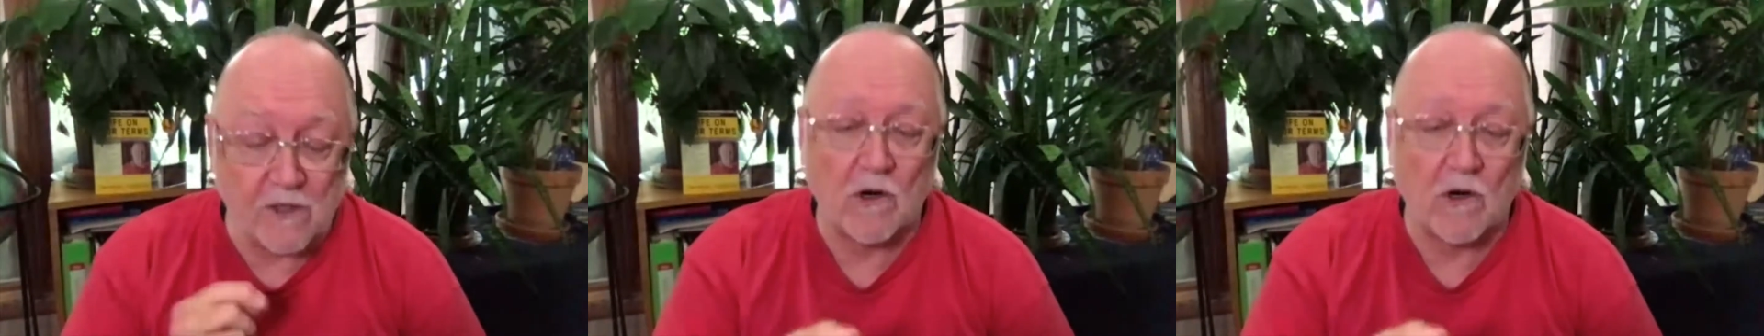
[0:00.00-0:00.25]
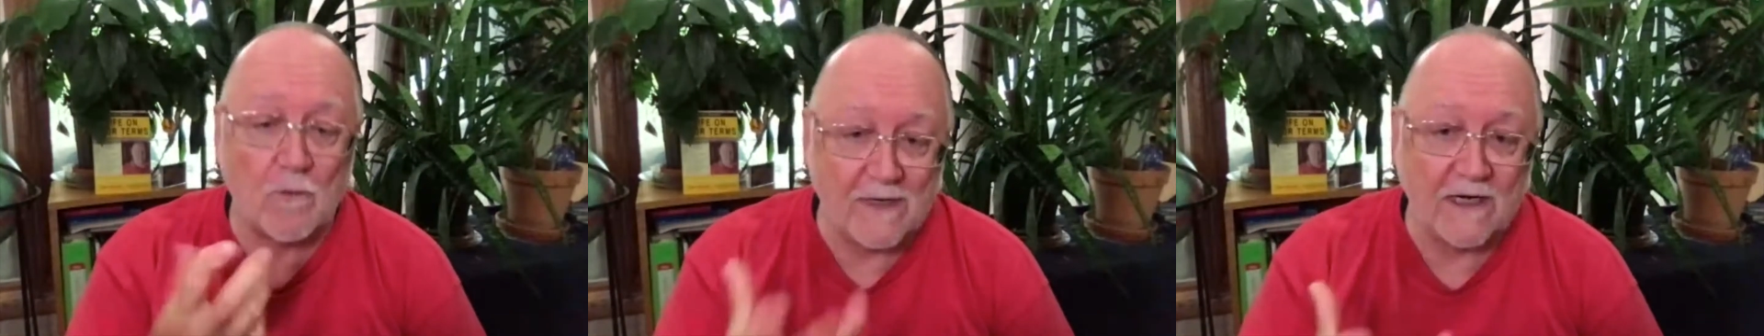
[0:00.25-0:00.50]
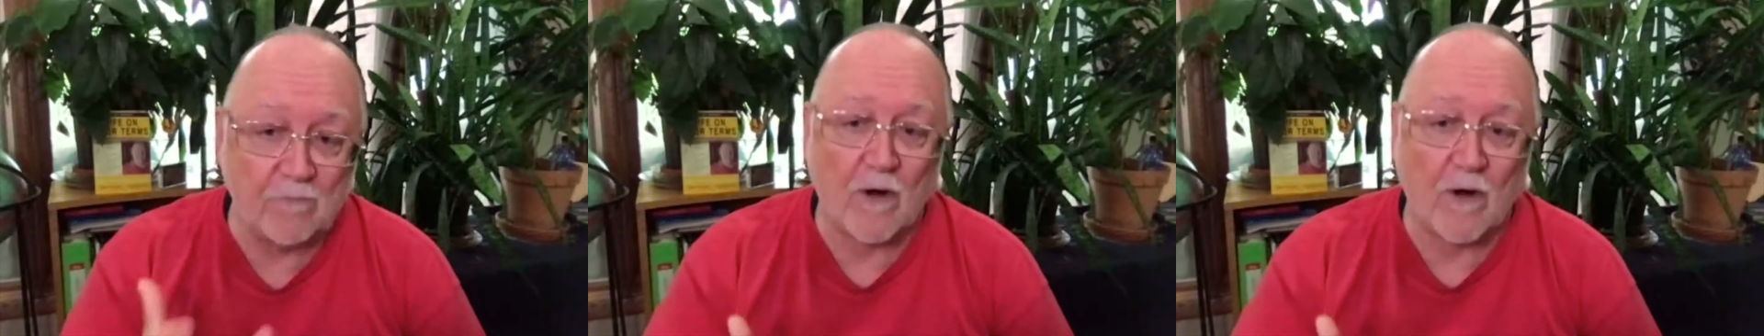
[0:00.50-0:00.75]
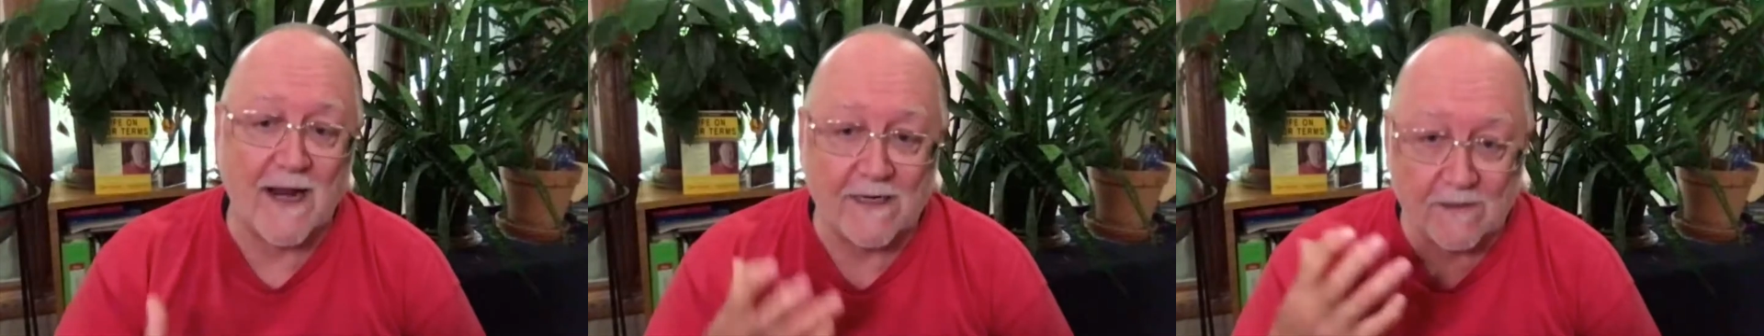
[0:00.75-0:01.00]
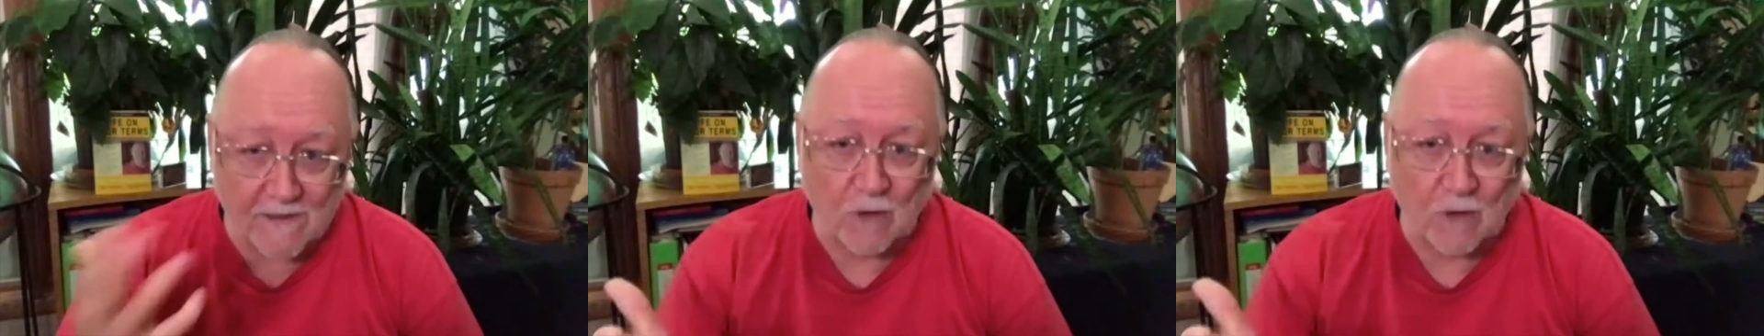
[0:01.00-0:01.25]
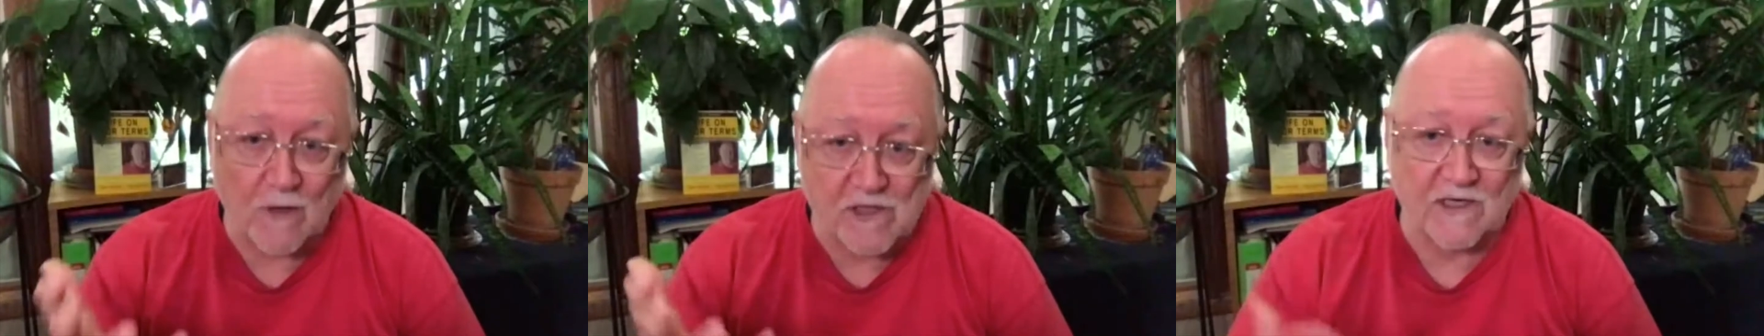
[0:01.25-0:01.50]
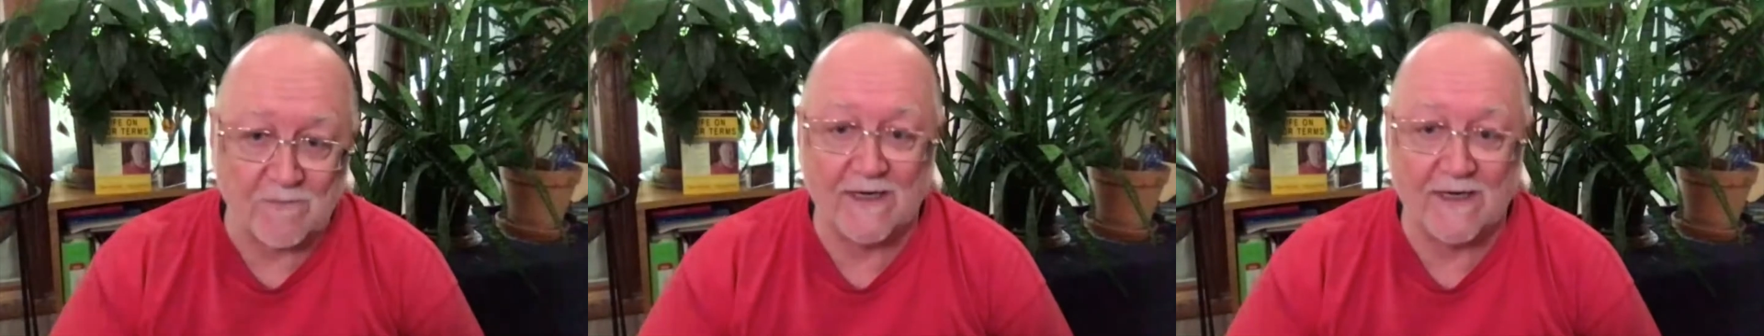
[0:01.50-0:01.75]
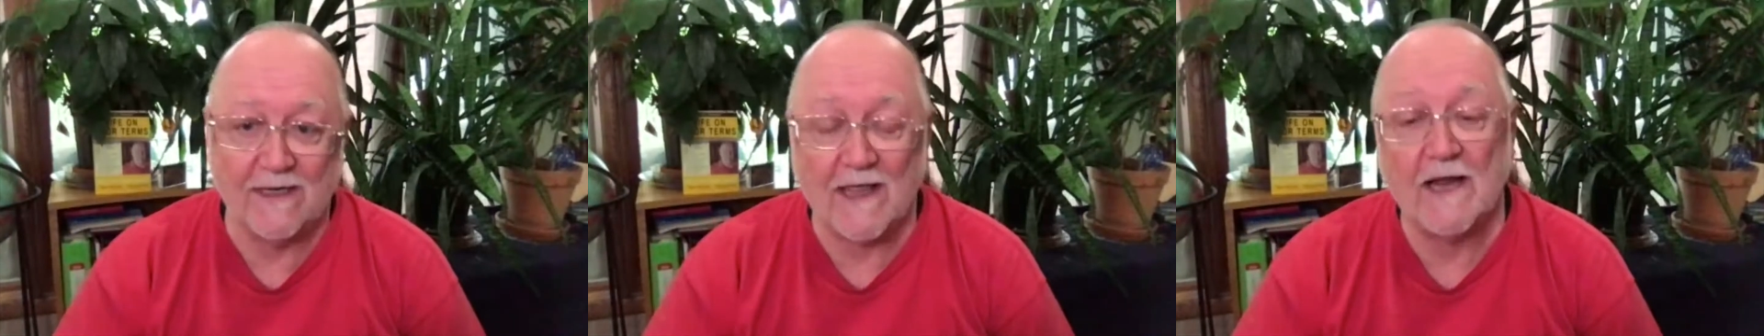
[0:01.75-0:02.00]
neuro meaning brain, linguistic
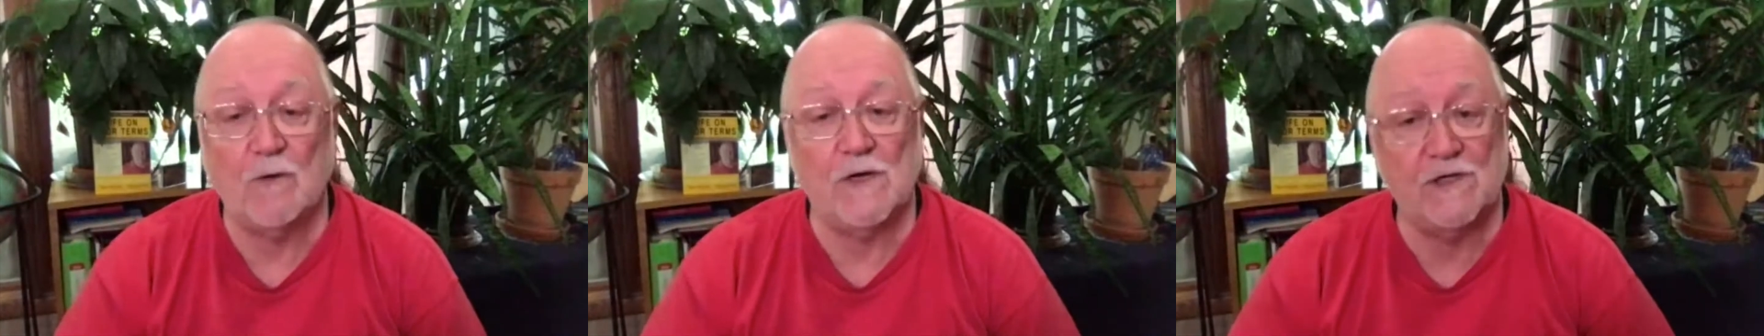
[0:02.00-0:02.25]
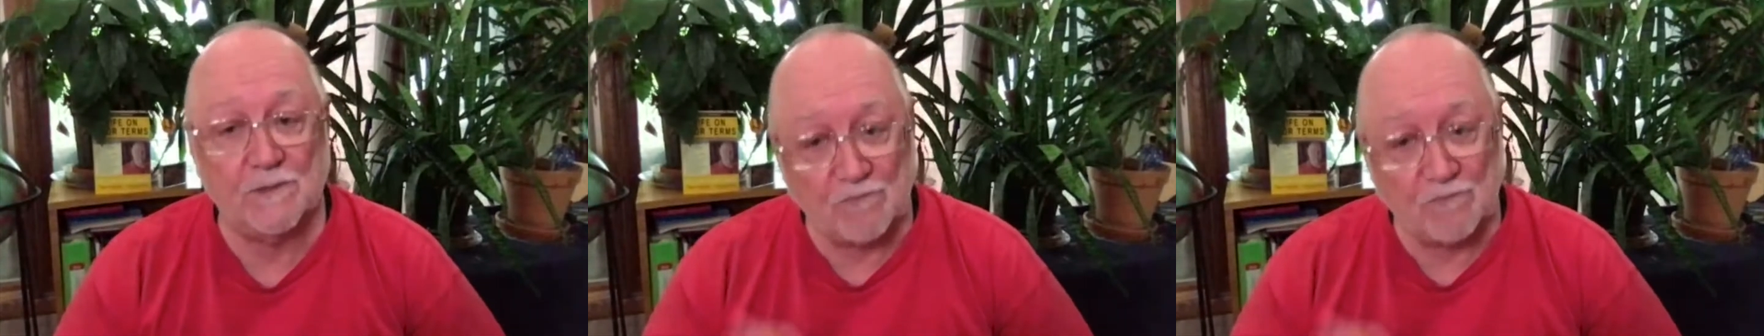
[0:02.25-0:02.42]
meaning language,